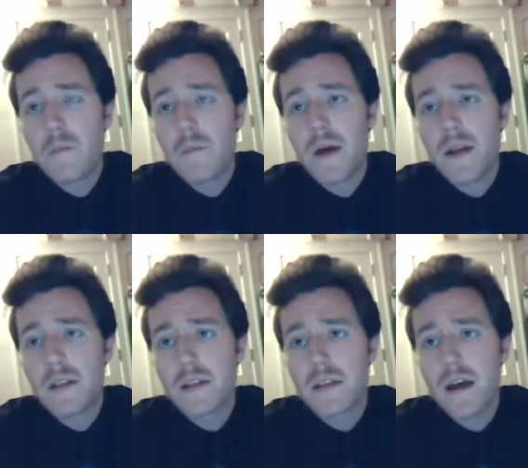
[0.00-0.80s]

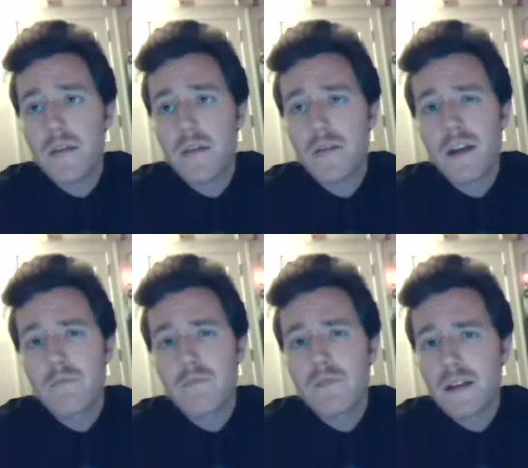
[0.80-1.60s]
but I read a
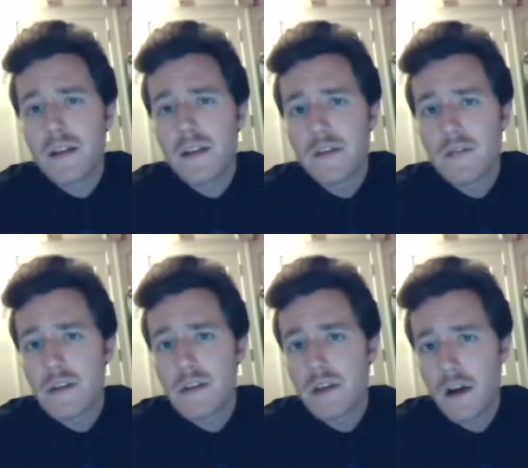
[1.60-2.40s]
really
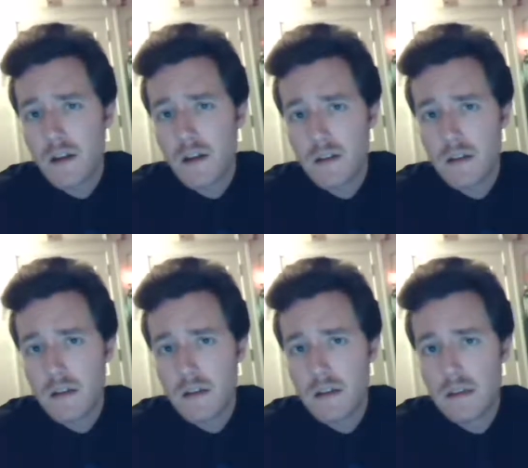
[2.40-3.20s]
interesting article